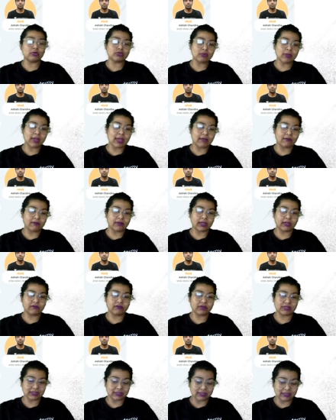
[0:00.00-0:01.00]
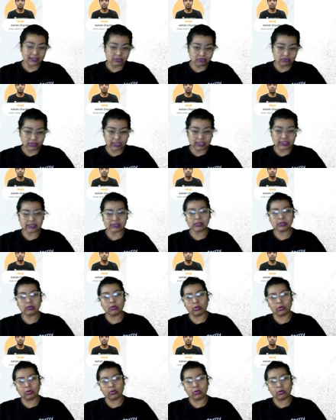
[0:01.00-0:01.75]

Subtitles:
having physical education,